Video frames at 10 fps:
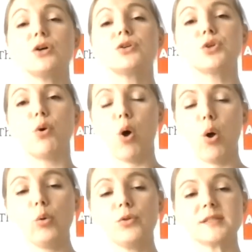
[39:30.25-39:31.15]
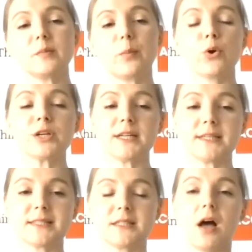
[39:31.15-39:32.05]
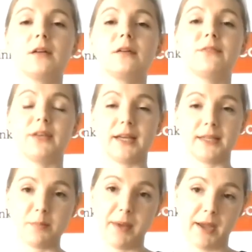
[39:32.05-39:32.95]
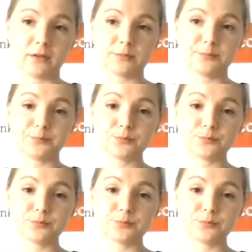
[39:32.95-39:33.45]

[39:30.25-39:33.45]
so all the support is done via email.